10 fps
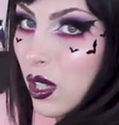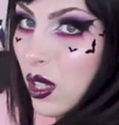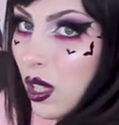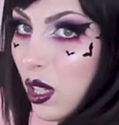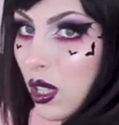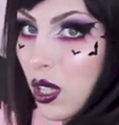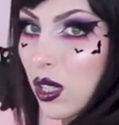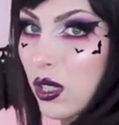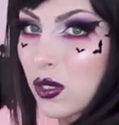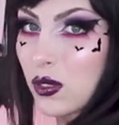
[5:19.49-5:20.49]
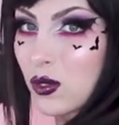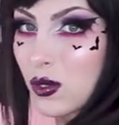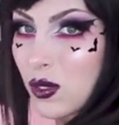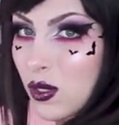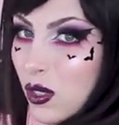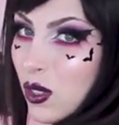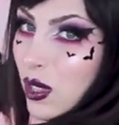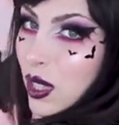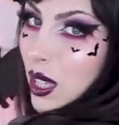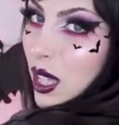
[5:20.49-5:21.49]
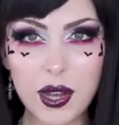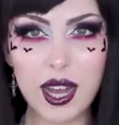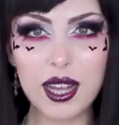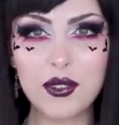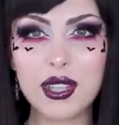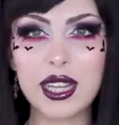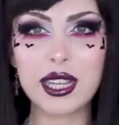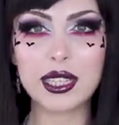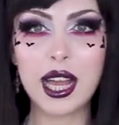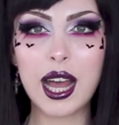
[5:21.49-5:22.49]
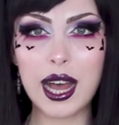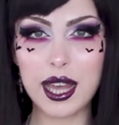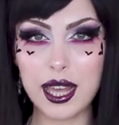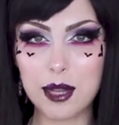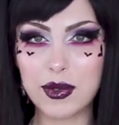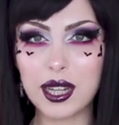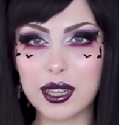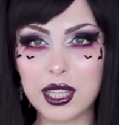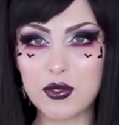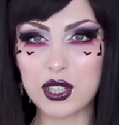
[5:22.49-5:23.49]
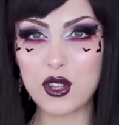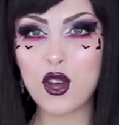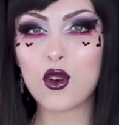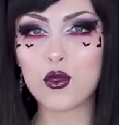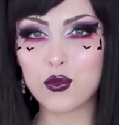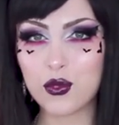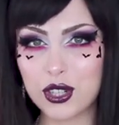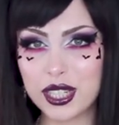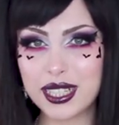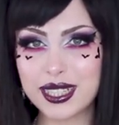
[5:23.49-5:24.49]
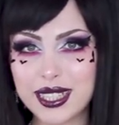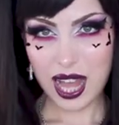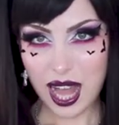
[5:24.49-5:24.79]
It gives me an 80s kind of vibe, and I am living for it.